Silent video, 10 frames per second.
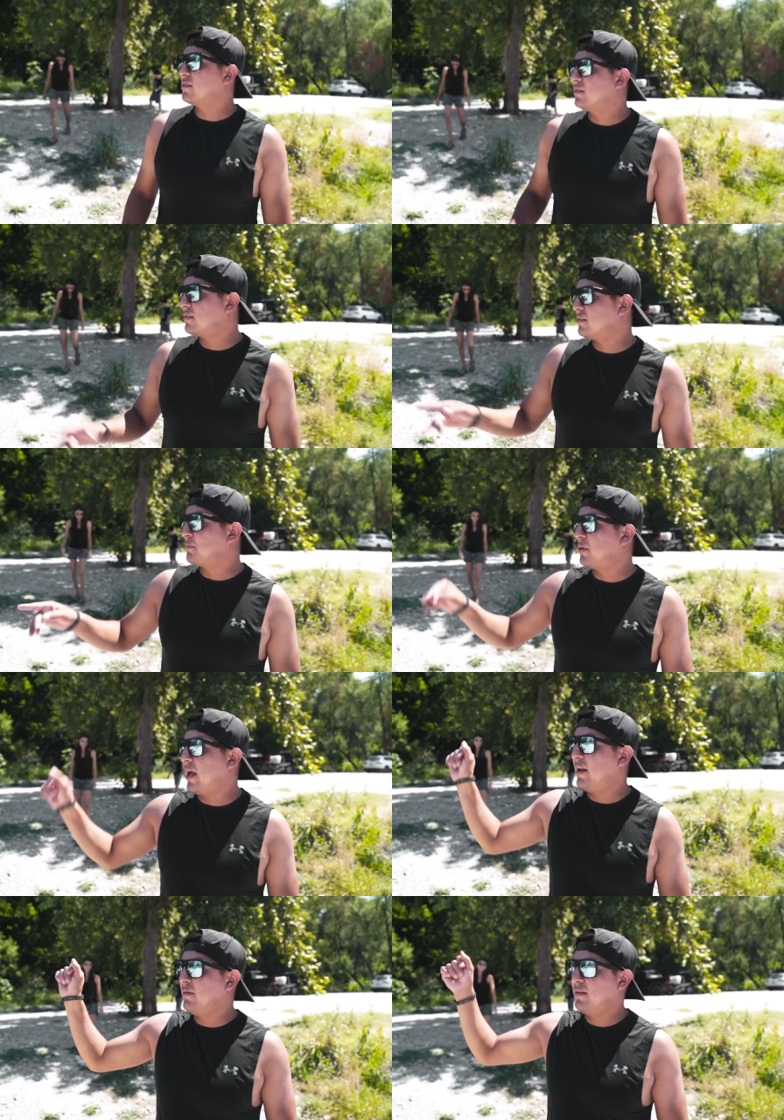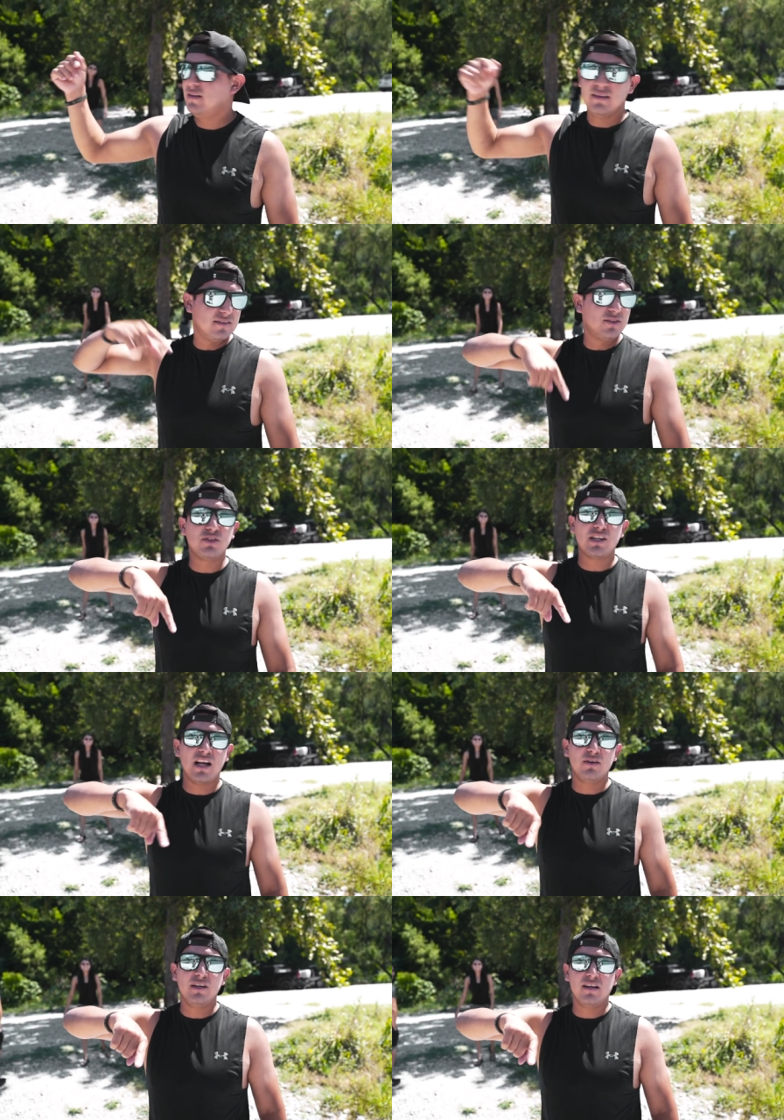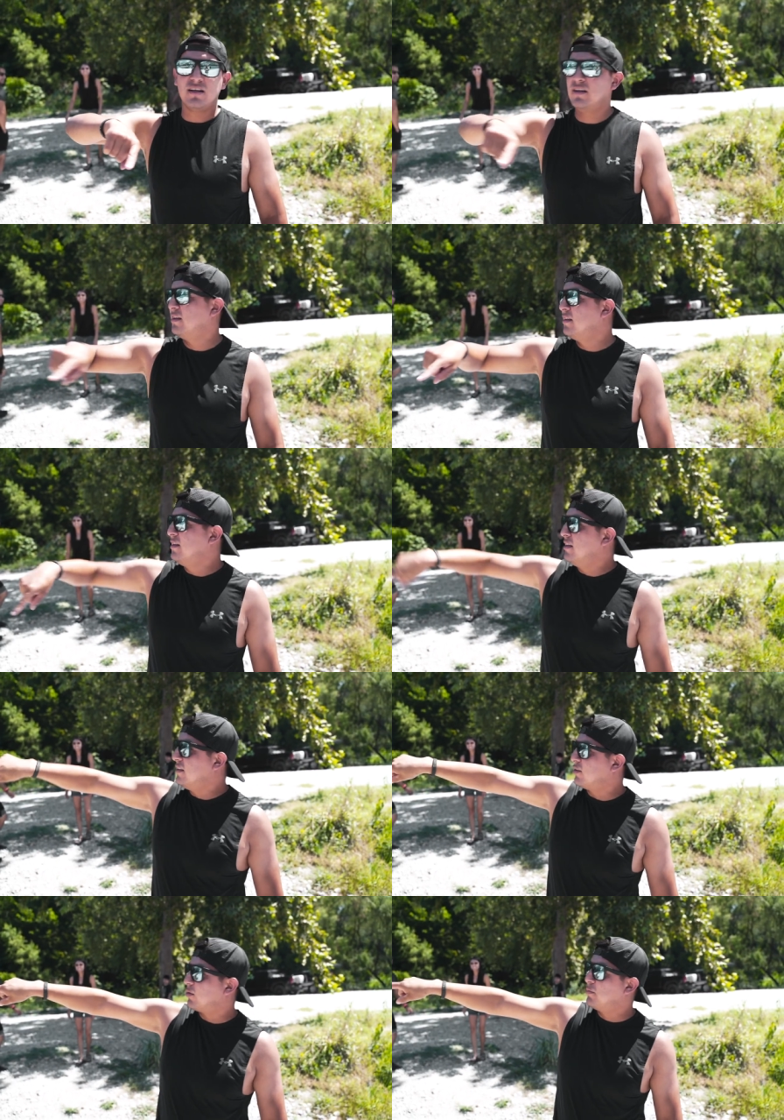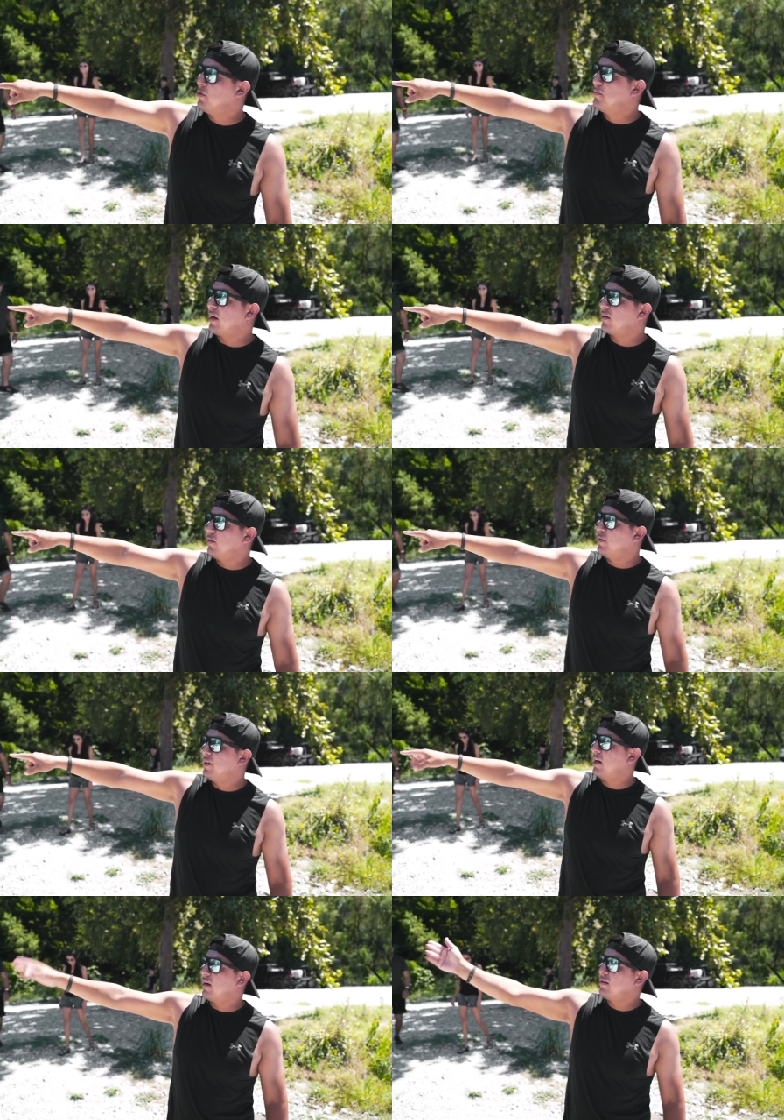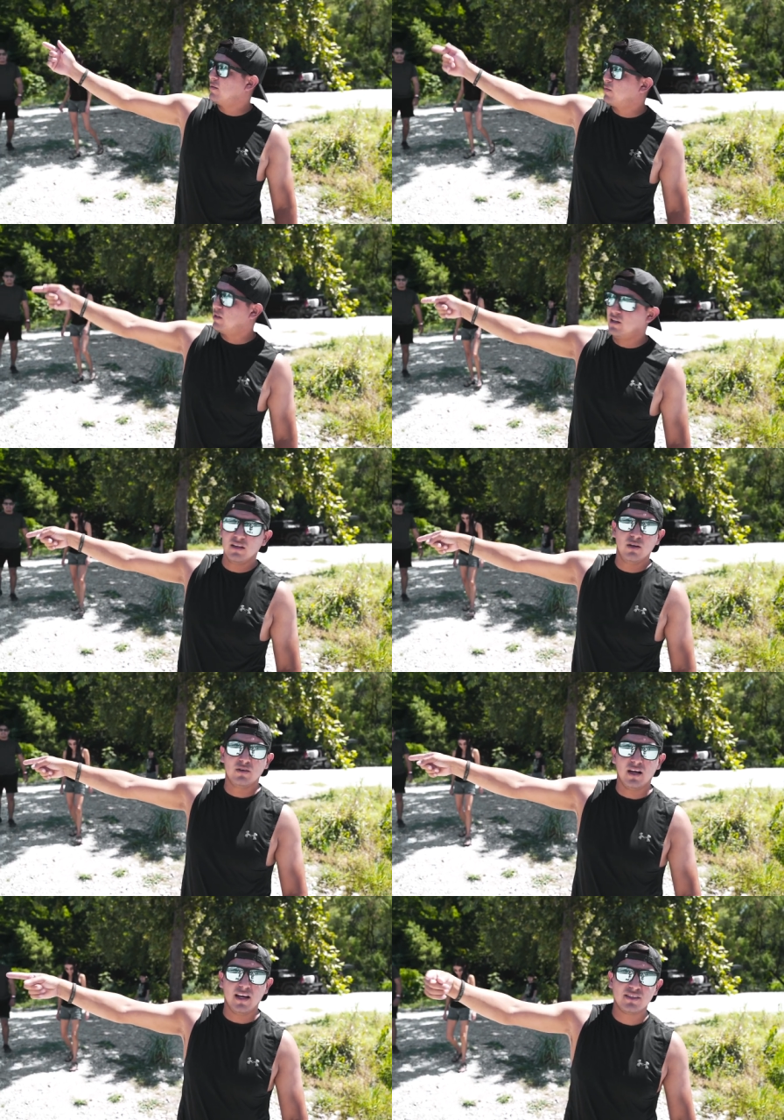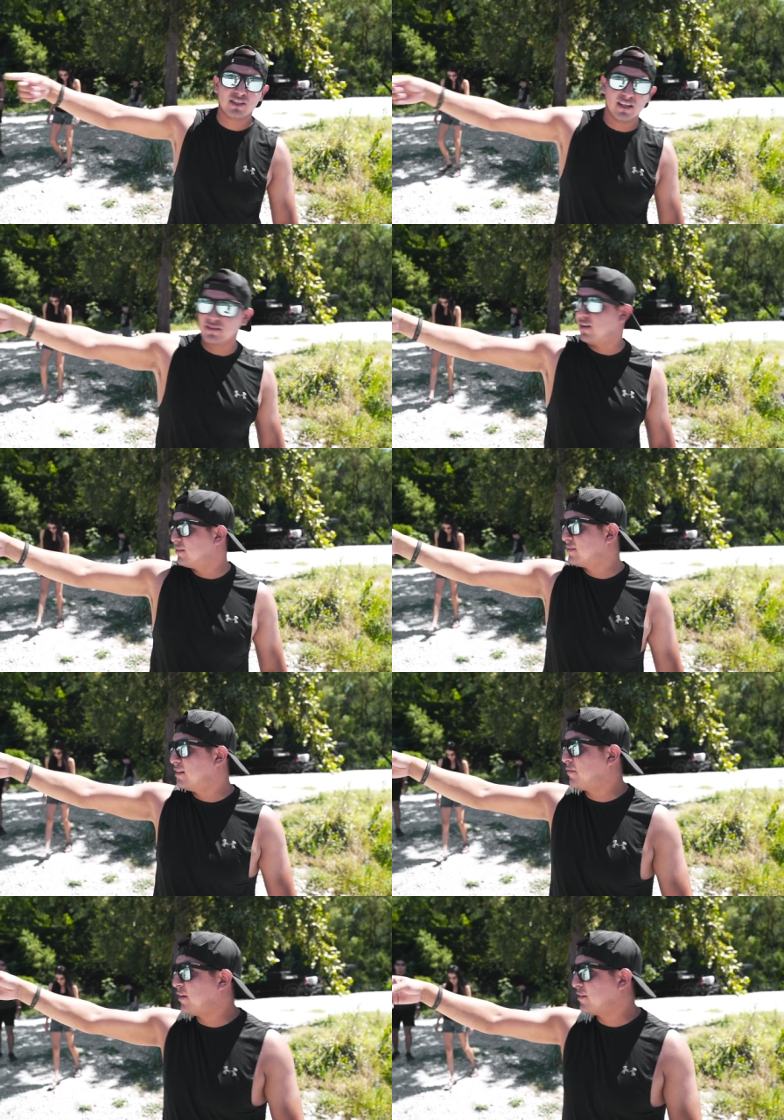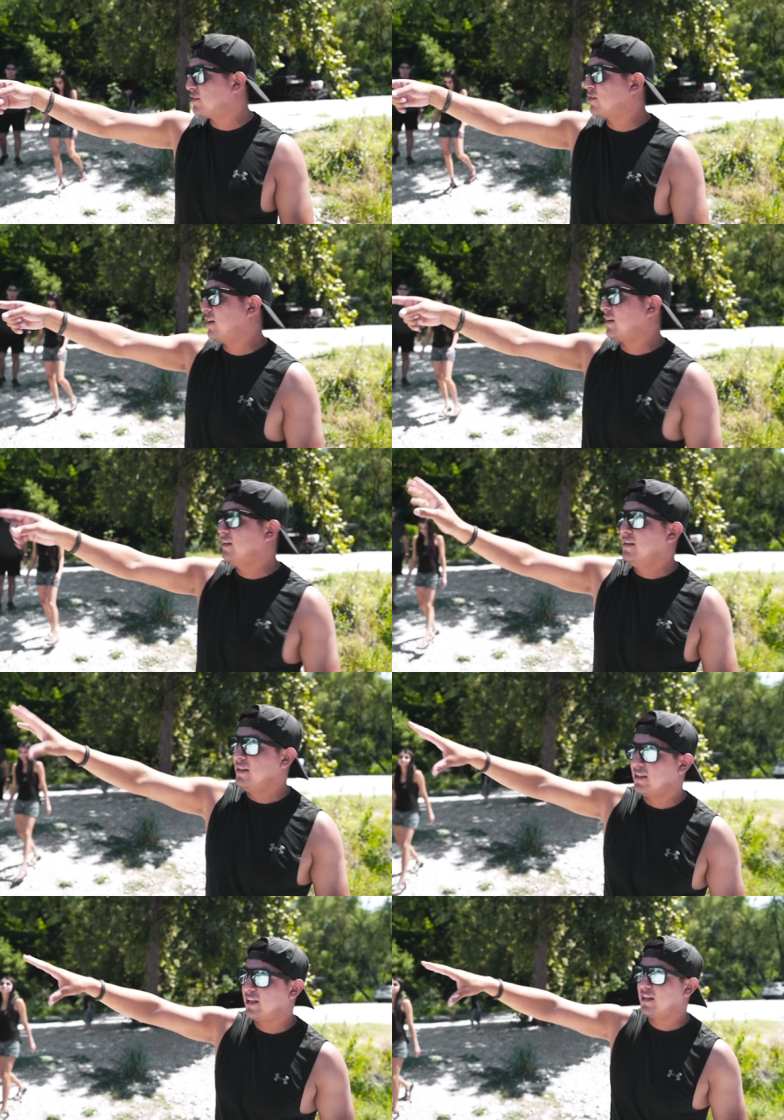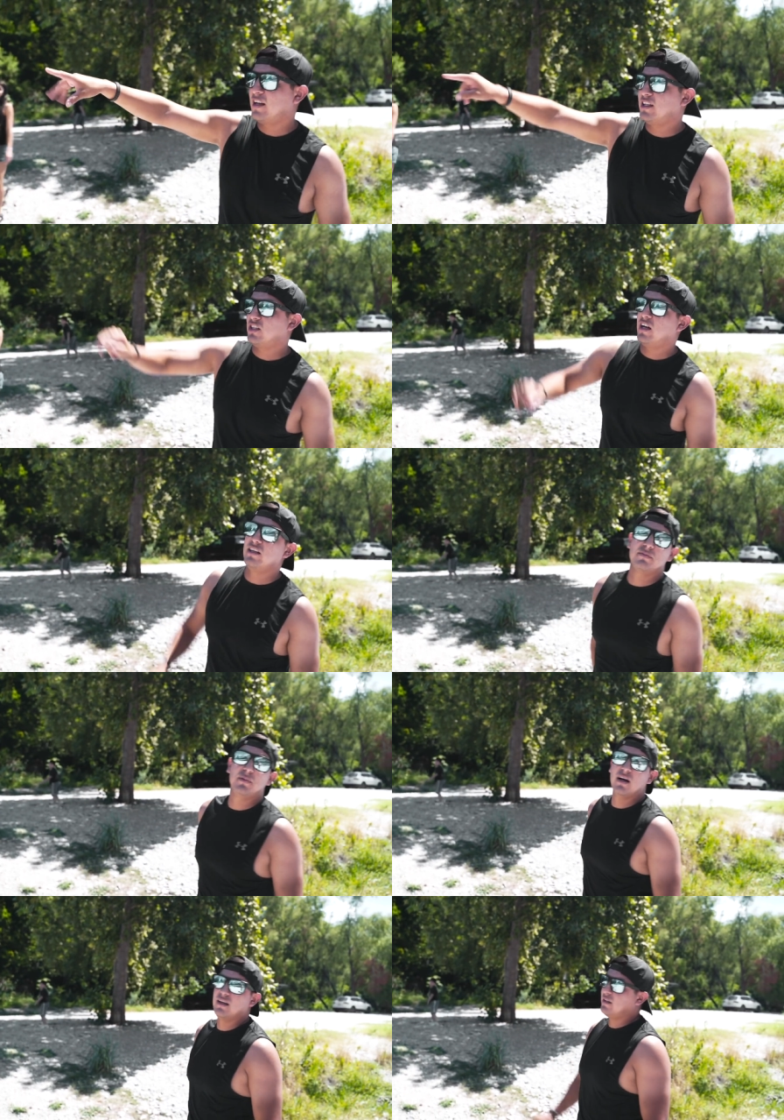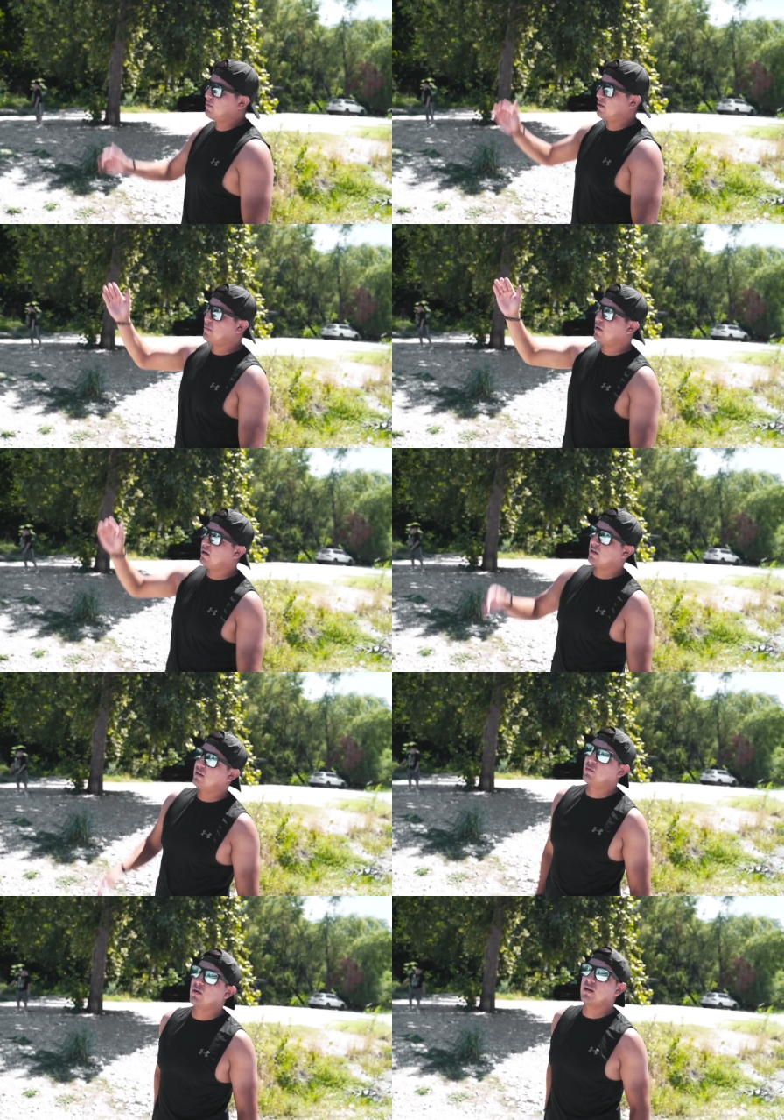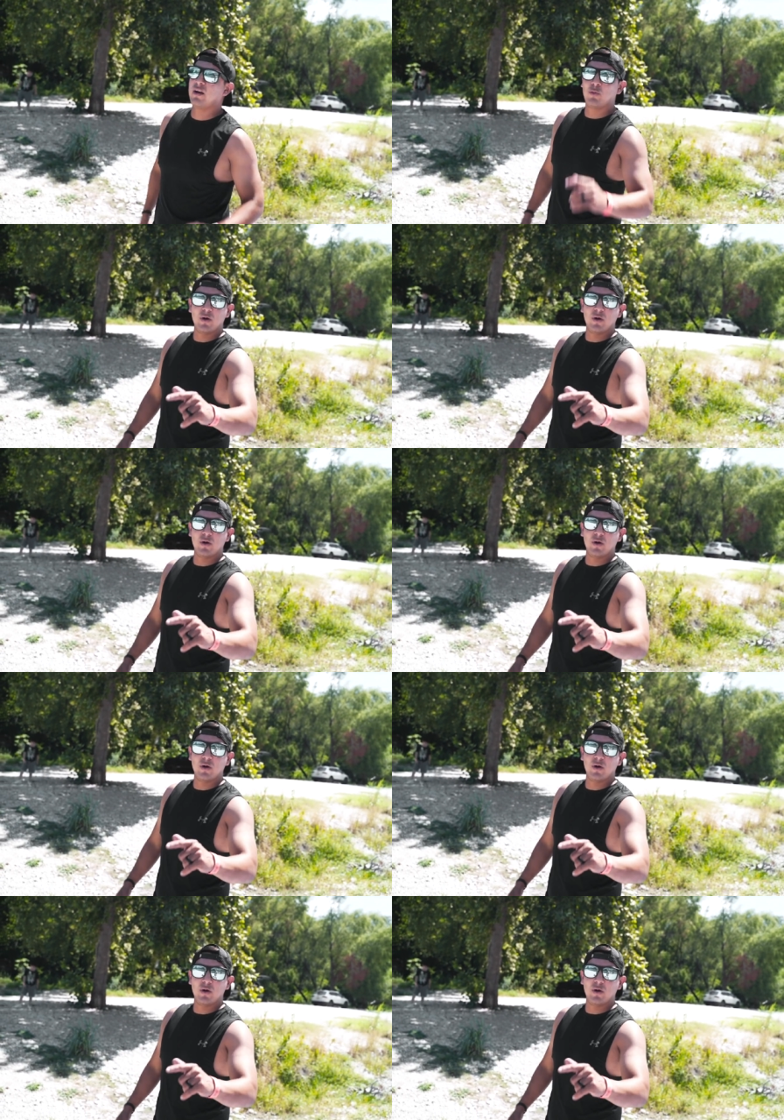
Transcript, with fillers: So this is the plan, too shallow here. So we're gonna move back over there. We're gonna unload the ice chest, all the stuff off the truck, get a nice shady spot, and then we're gonna park, and then we're gonna get